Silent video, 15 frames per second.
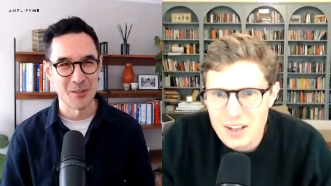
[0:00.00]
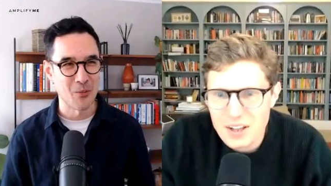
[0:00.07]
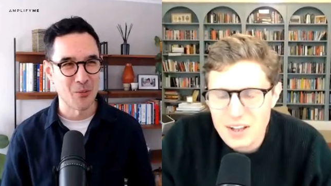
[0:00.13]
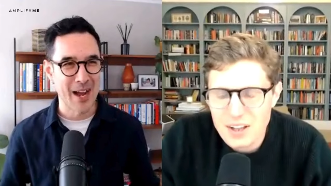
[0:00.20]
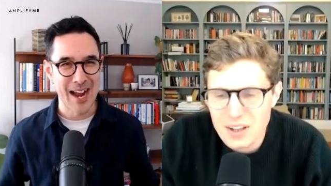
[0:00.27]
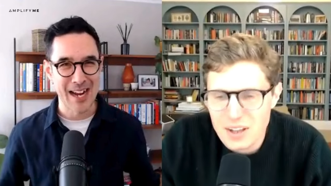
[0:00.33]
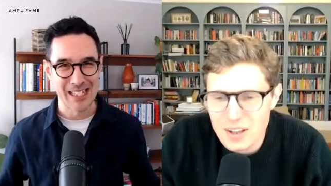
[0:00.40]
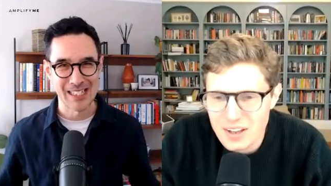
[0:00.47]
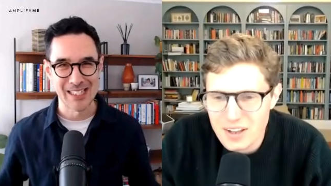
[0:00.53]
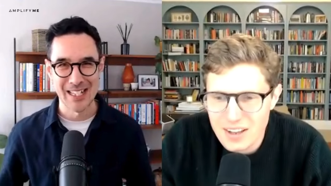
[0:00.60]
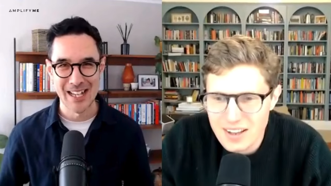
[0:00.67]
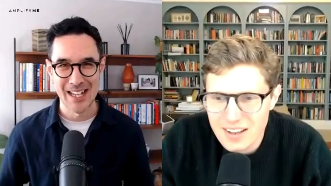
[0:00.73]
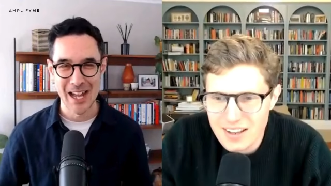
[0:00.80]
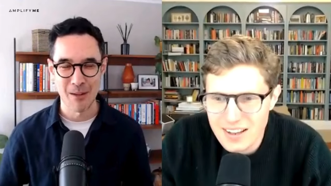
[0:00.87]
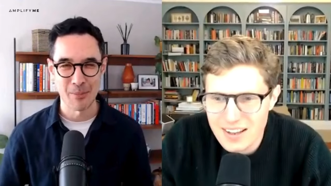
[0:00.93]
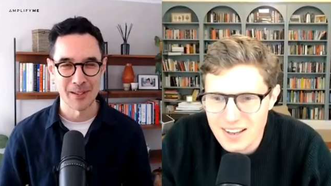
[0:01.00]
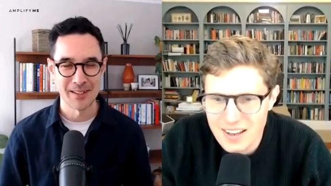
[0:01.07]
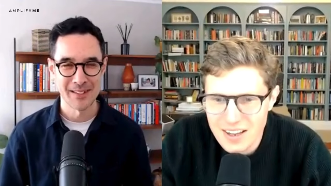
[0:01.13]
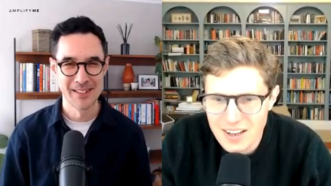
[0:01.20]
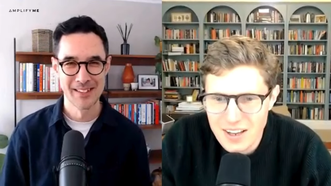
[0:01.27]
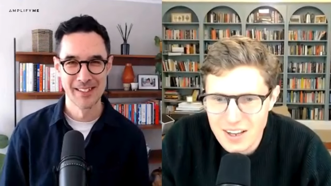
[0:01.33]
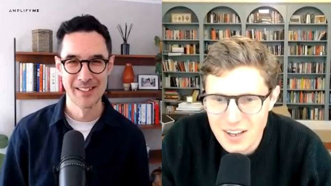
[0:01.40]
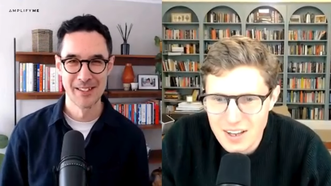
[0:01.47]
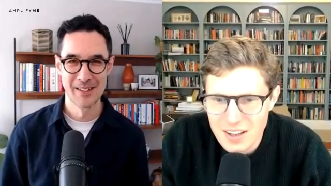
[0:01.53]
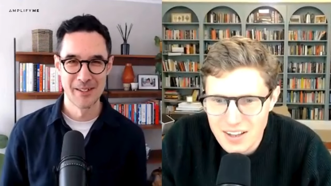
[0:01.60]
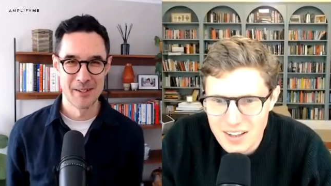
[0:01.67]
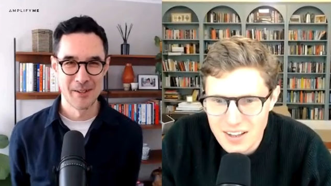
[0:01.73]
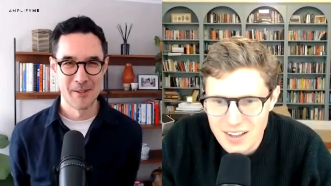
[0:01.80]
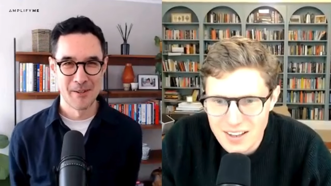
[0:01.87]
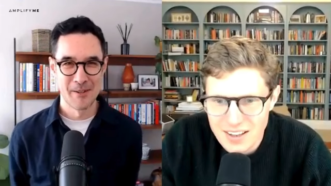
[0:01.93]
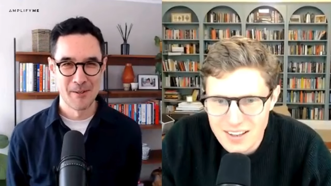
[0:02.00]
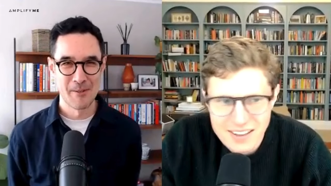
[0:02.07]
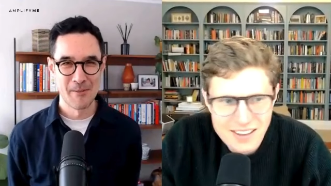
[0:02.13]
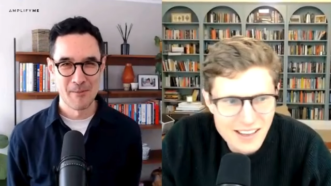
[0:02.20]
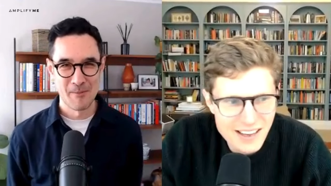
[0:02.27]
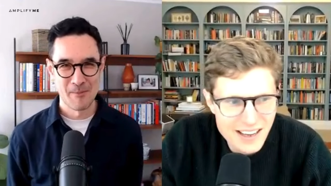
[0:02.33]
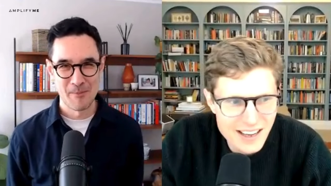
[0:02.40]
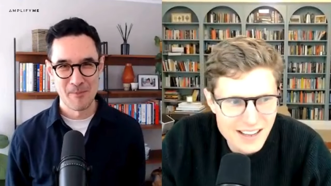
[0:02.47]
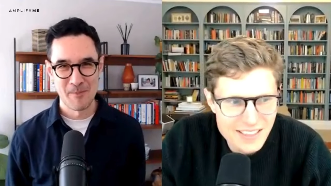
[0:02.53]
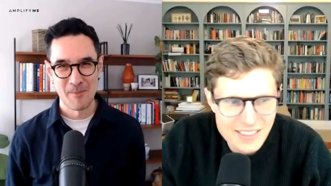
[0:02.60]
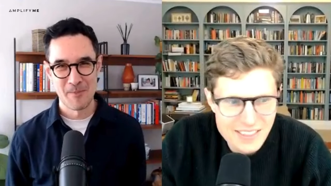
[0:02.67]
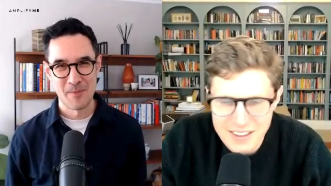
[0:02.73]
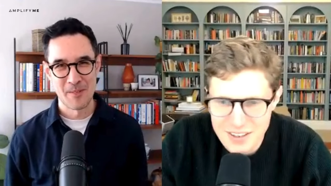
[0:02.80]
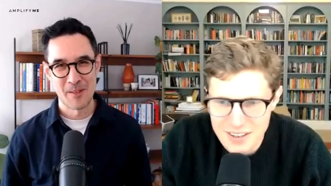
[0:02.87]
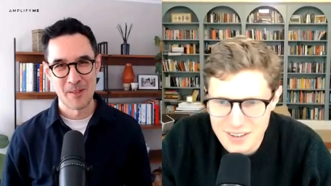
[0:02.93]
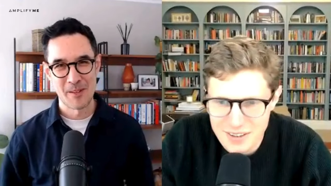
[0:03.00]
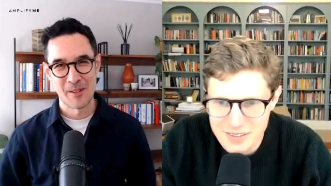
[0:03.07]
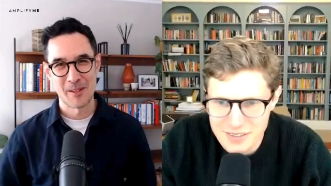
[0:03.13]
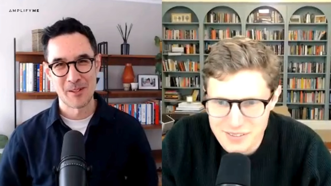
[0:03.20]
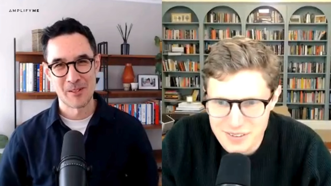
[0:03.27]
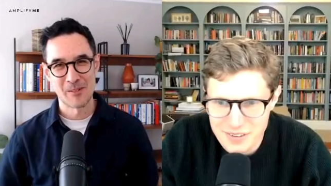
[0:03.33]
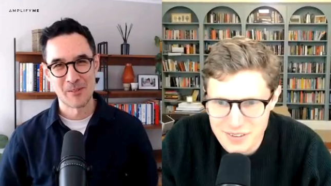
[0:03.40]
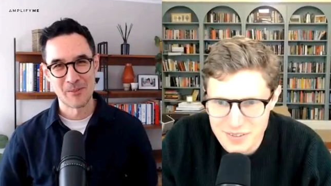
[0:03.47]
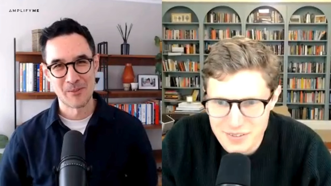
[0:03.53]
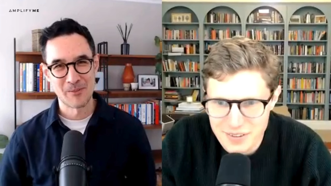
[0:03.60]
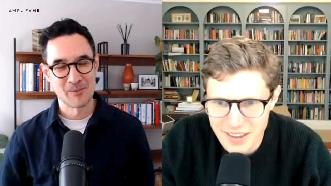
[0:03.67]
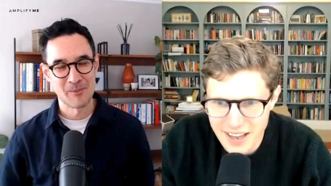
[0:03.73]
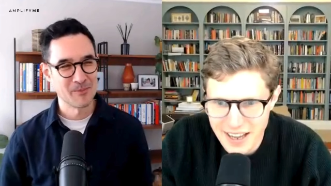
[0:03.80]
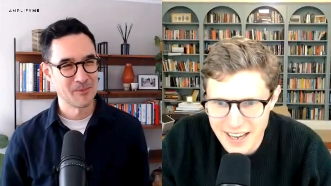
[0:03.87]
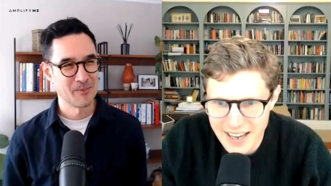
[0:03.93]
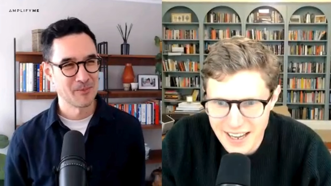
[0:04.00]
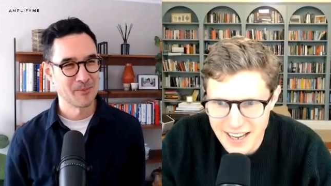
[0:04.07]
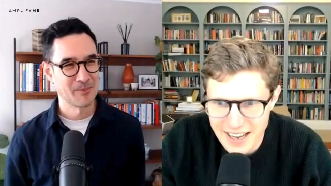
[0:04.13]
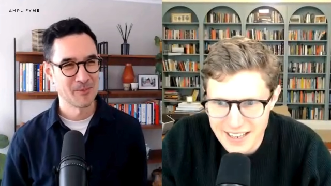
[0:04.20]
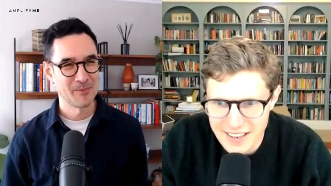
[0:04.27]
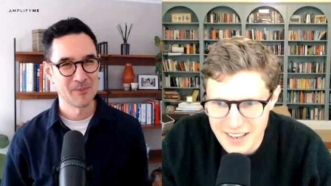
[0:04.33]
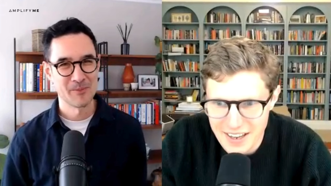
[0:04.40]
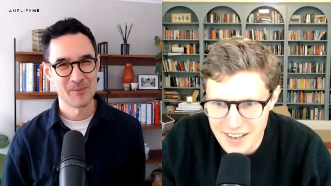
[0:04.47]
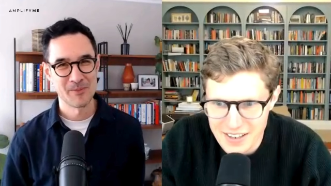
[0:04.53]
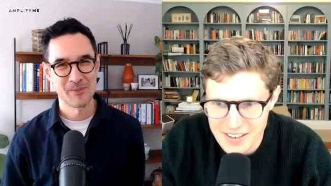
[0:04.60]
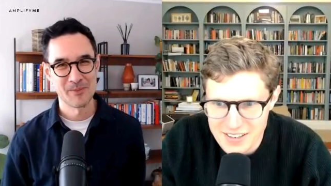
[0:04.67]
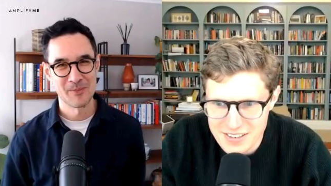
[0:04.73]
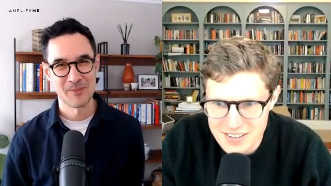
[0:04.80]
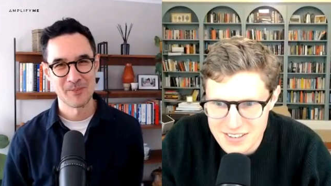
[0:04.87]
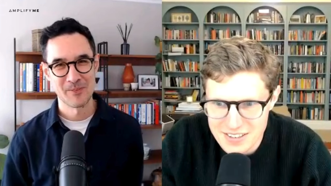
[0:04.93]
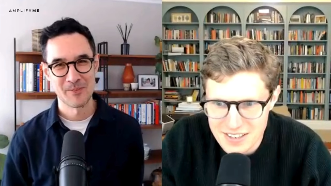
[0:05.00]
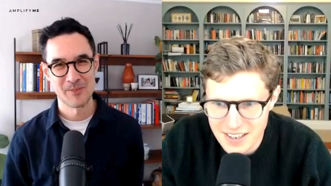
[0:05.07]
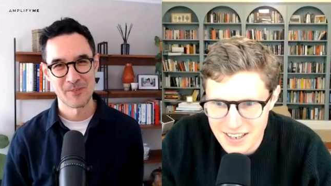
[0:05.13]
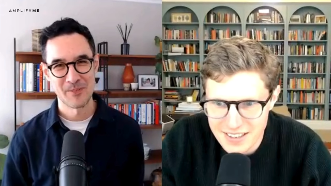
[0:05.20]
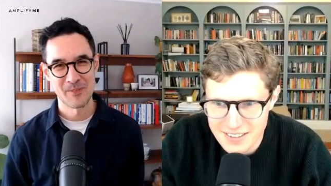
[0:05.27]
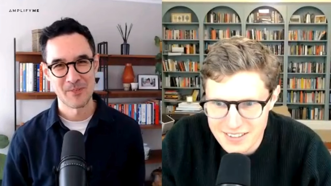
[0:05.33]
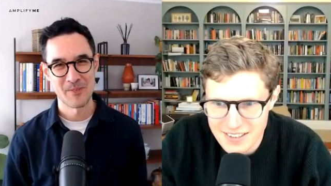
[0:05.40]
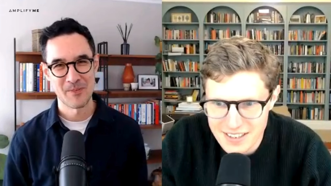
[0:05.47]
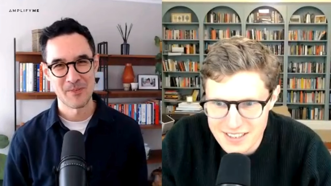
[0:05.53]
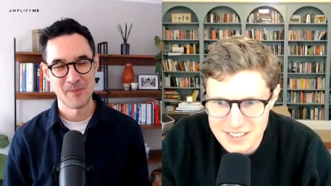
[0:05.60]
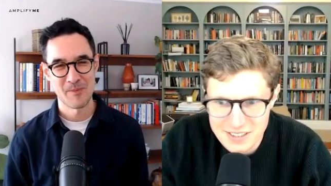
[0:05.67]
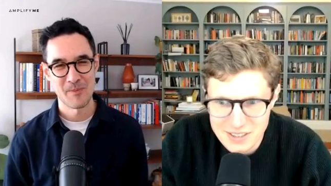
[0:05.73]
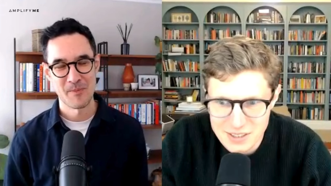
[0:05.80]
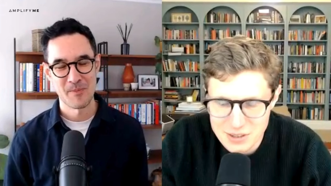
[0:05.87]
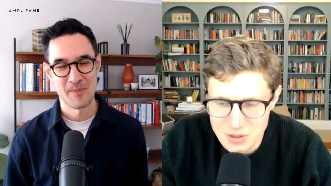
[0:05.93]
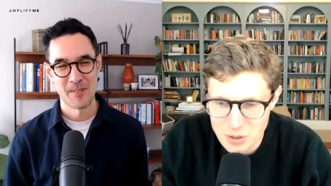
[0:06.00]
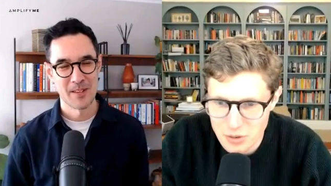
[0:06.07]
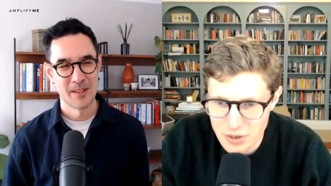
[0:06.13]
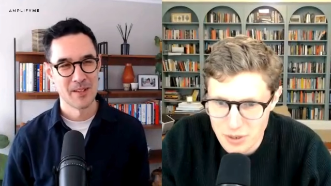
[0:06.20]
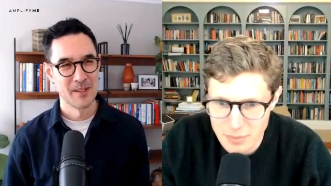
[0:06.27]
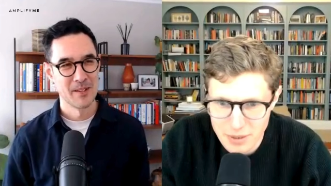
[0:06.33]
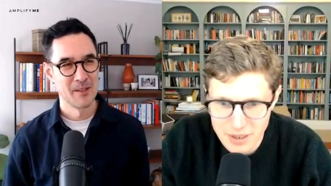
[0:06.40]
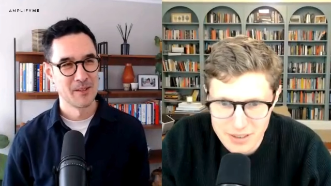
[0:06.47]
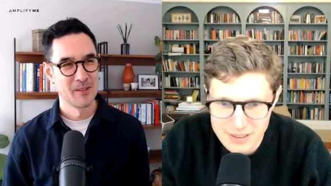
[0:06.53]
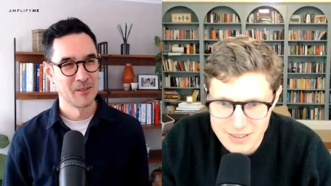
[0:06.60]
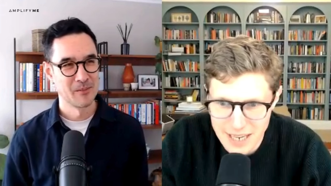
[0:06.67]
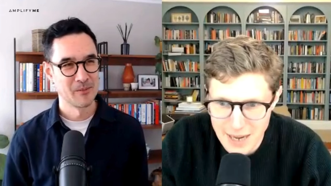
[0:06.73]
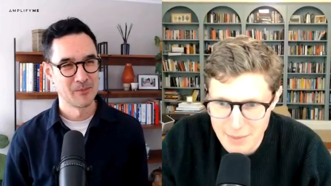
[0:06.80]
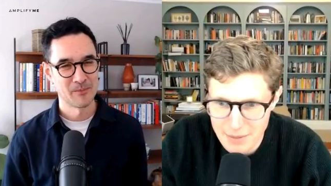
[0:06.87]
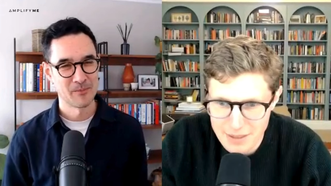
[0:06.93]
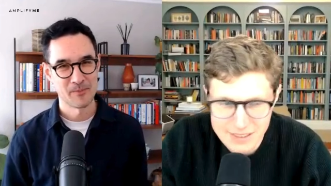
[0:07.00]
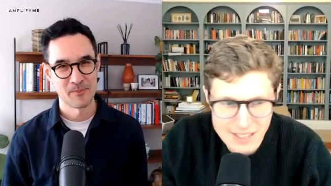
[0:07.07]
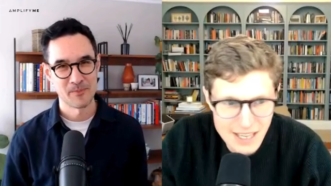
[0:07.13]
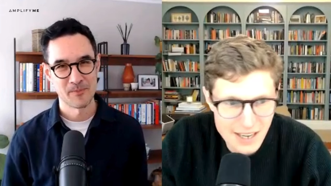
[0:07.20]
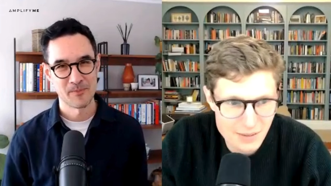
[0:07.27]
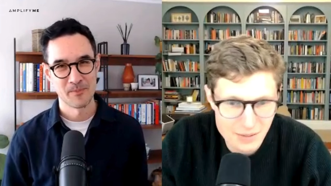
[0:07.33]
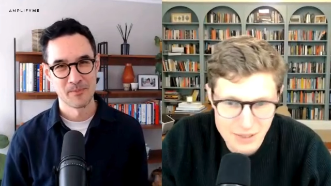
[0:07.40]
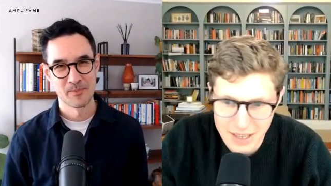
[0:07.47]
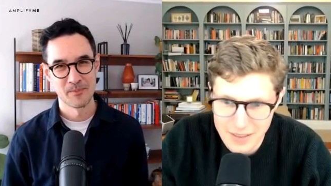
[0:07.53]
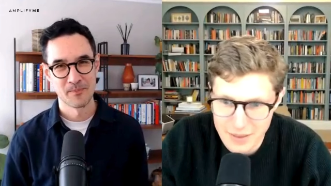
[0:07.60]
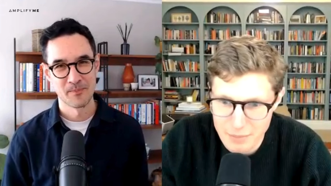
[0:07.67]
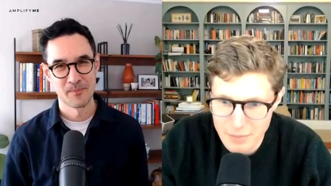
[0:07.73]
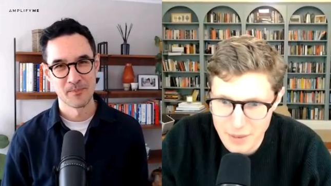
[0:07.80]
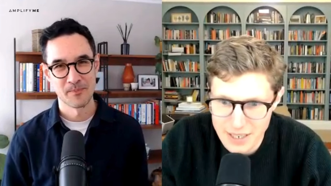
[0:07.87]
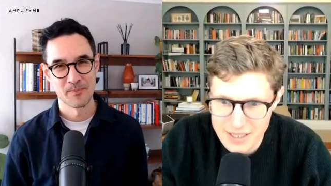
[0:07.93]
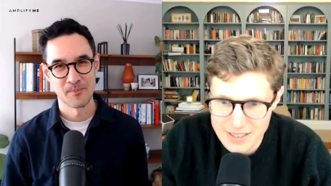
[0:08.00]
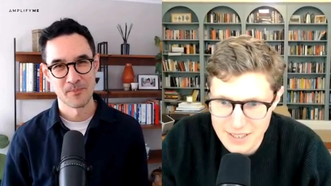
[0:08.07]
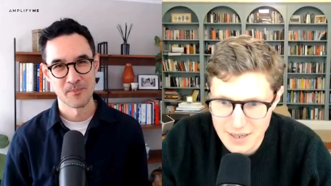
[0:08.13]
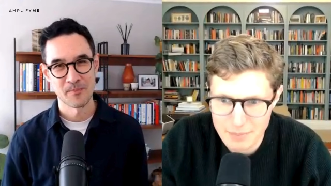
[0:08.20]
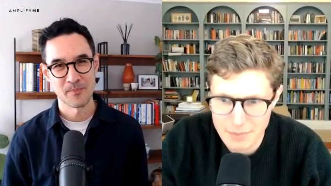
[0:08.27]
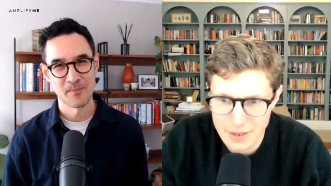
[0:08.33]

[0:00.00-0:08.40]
Speaker 1: on what actually happened.
Speaker 2: Yeah, thank you for that. And, and, and this is a story because Apple is now, yeah, the biggest